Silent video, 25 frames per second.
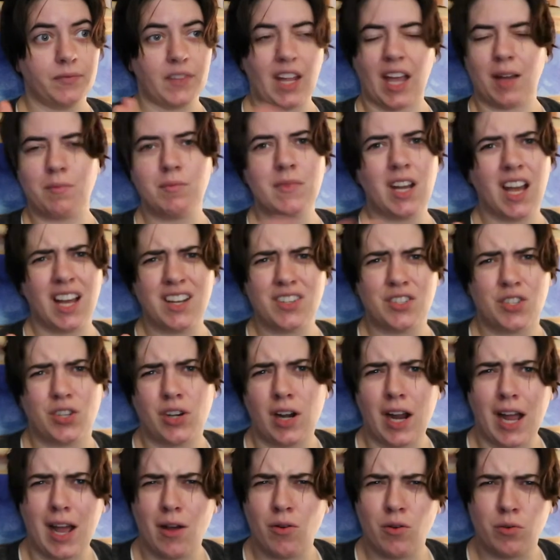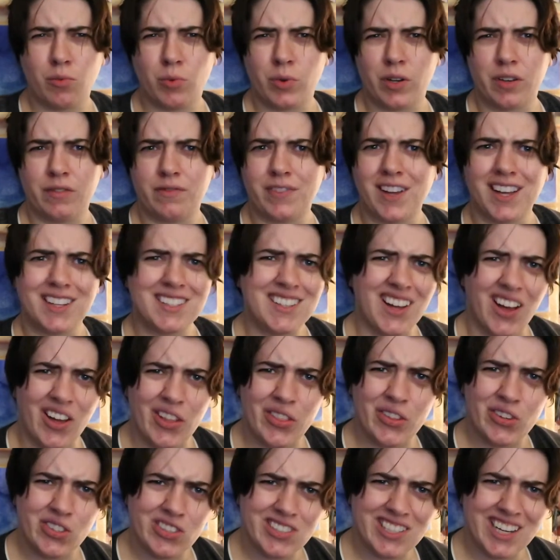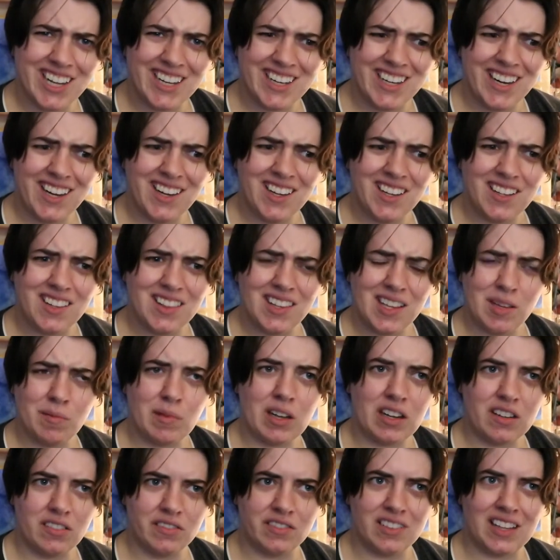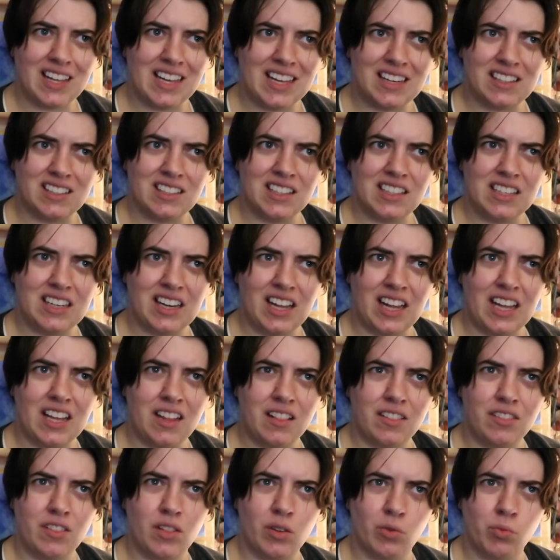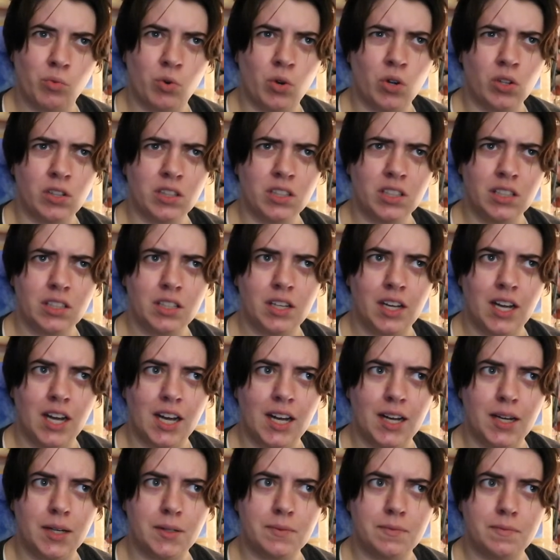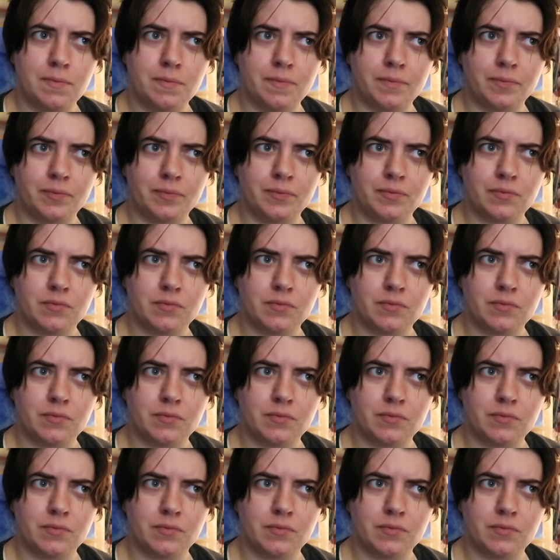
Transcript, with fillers: I'm not sure how it would affect other dyeing, the amount of lanolin in the wool. Um,